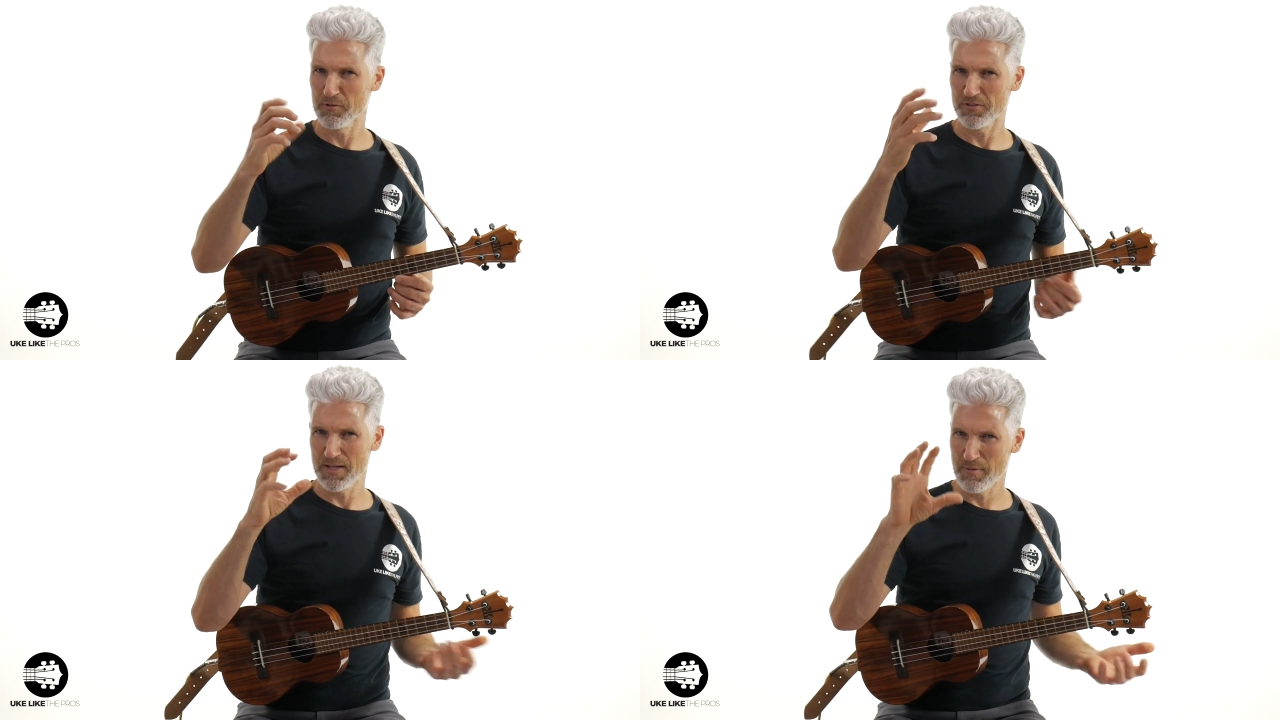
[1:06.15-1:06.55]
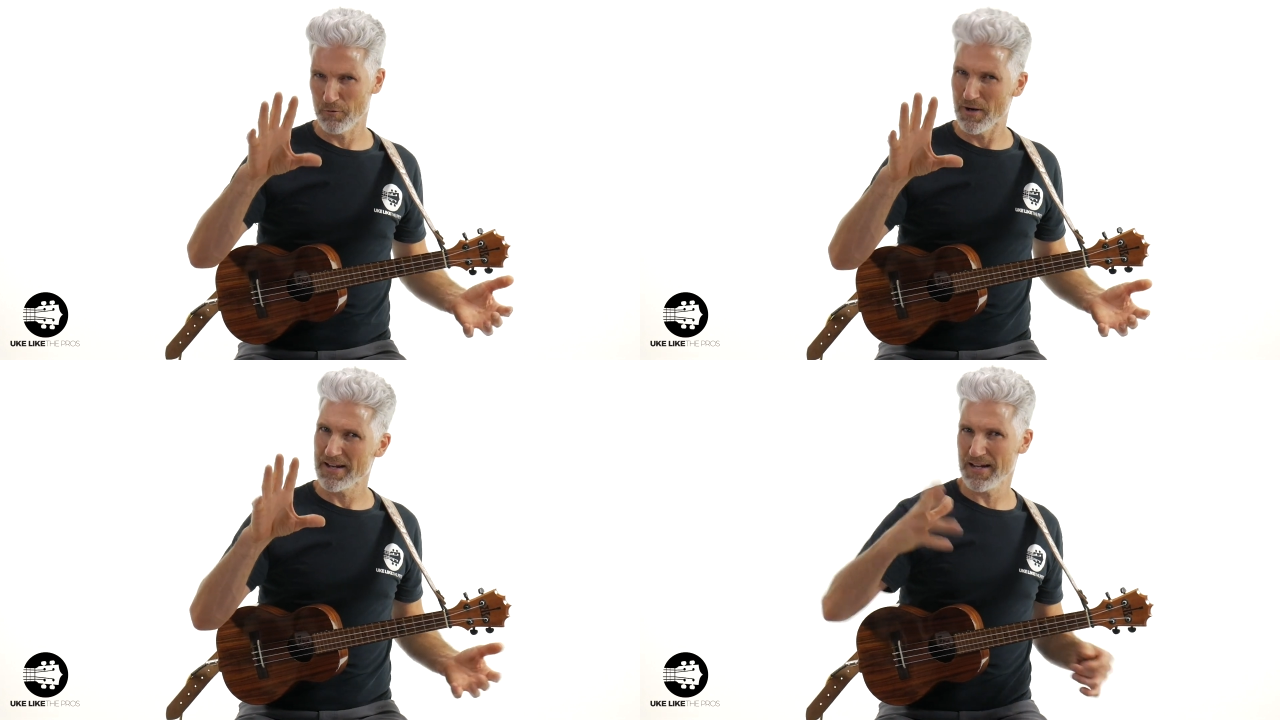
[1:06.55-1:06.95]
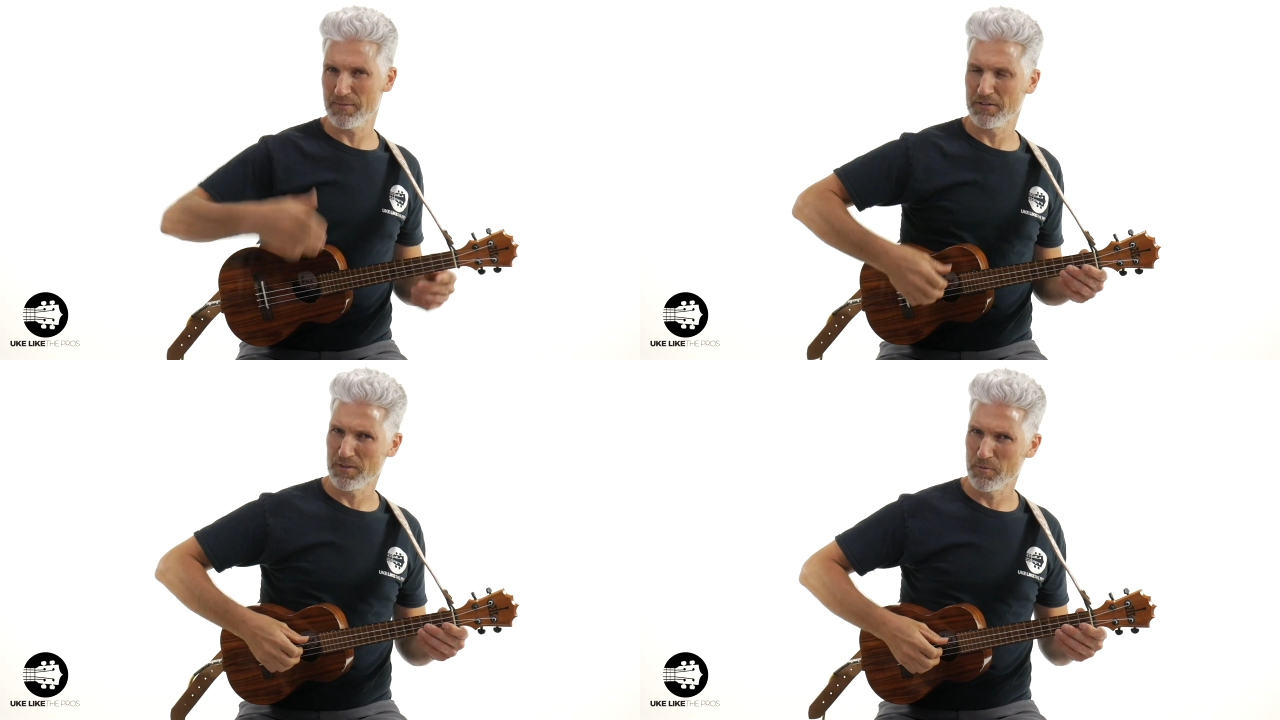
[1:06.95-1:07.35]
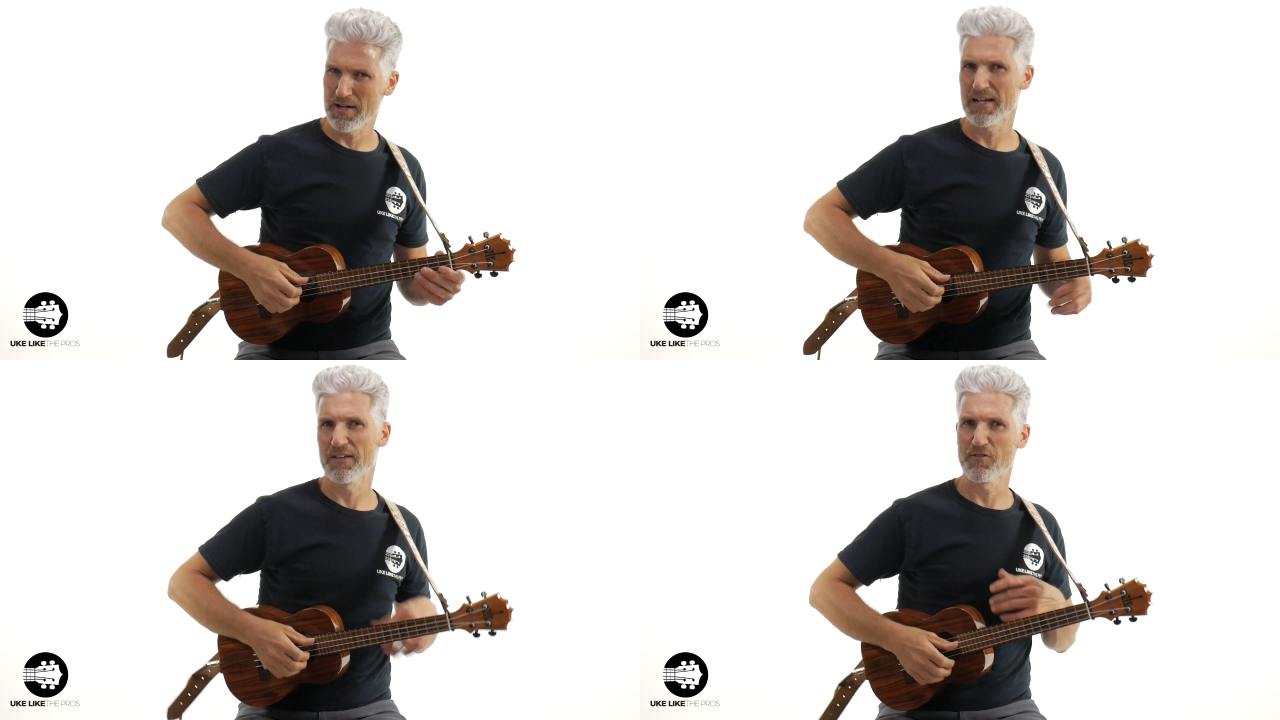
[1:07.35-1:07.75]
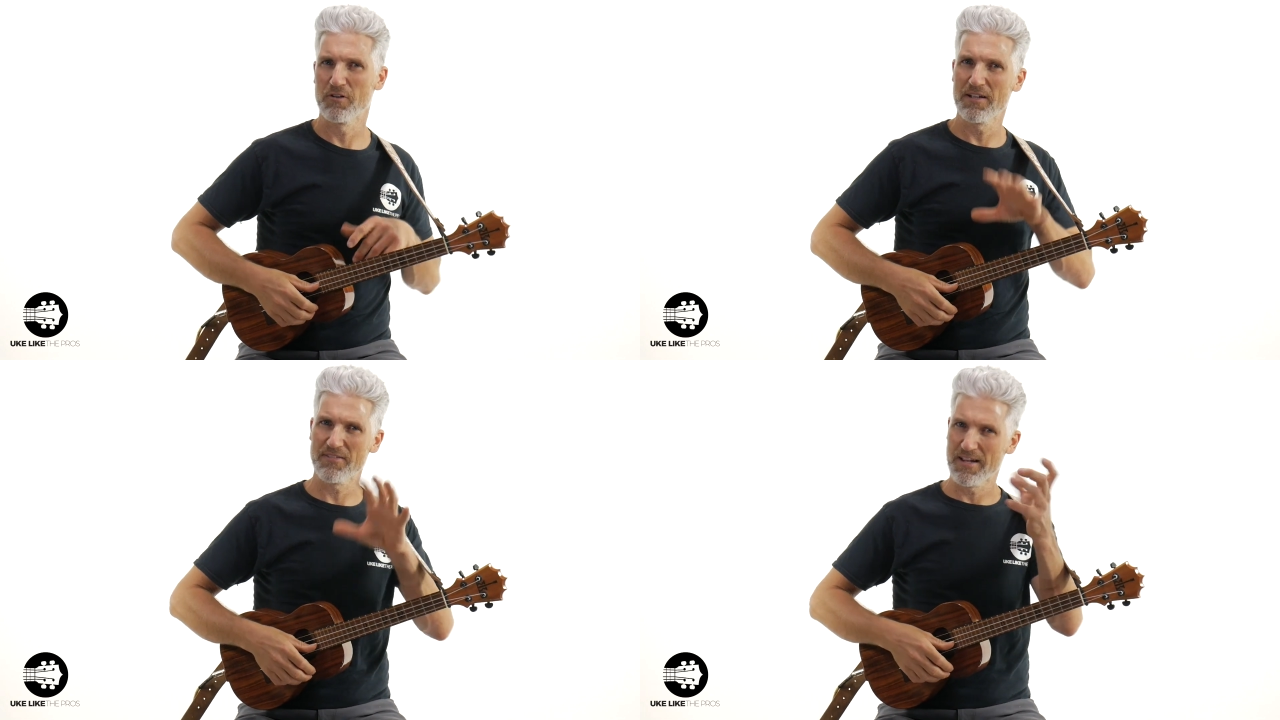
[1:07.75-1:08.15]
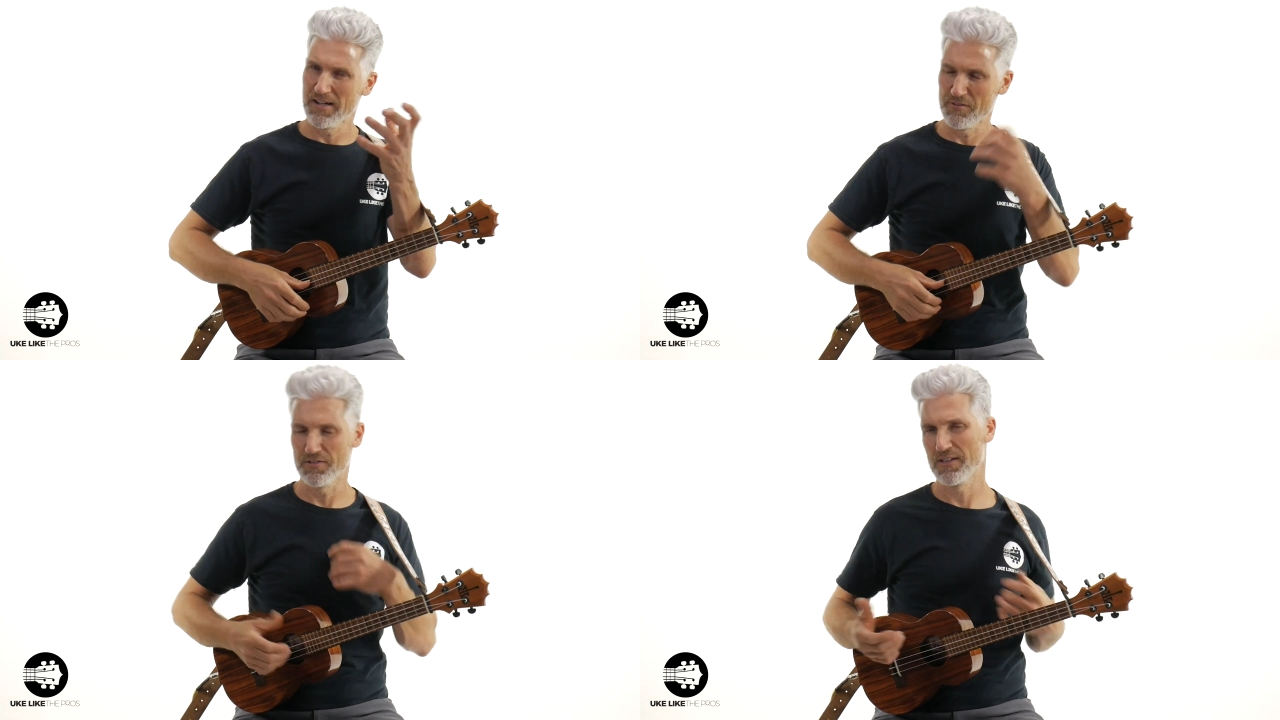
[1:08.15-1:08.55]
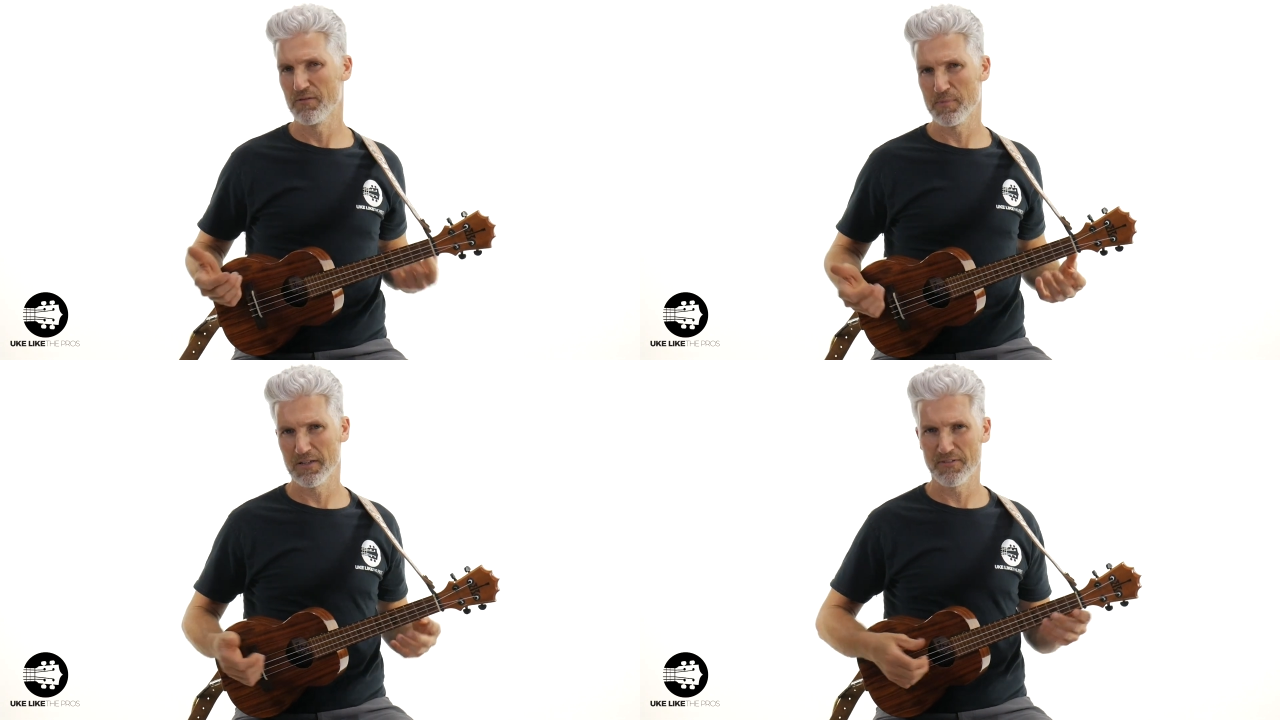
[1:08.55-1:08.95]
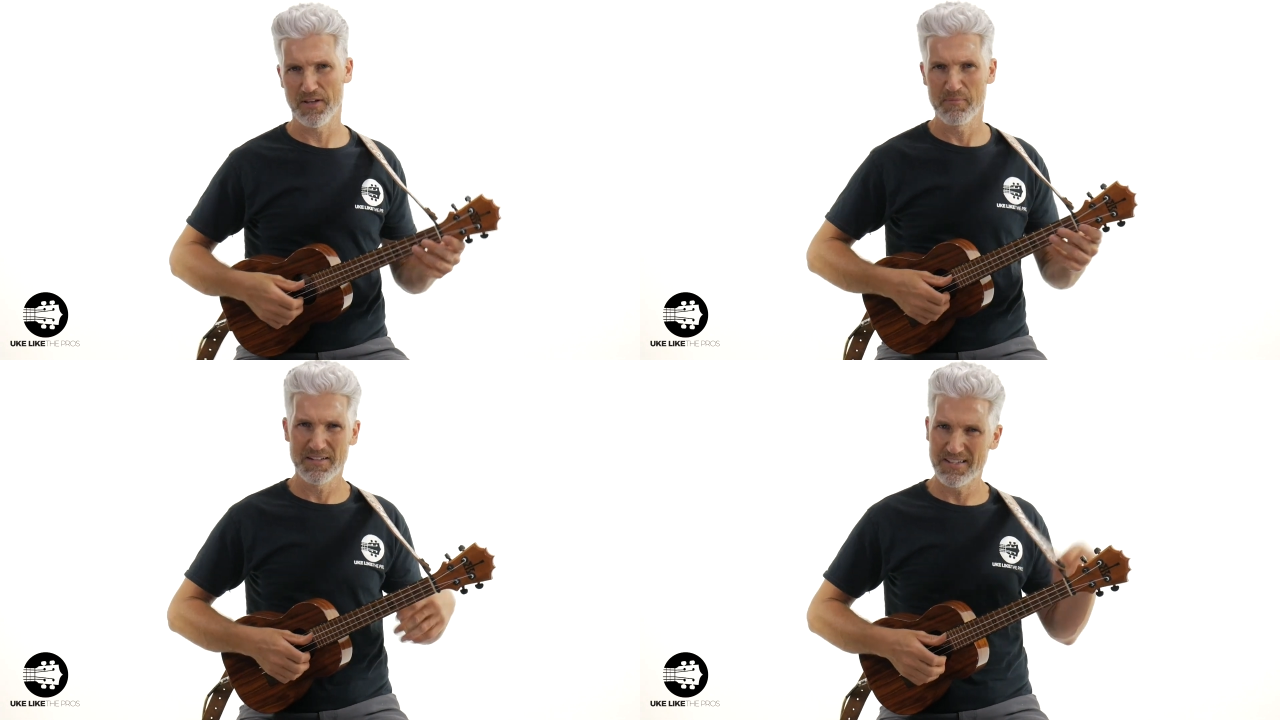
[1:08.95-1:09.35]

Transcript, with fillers: I'm going to say my right hand because I'm right handed. If you're left hand, obviously that would be left hand.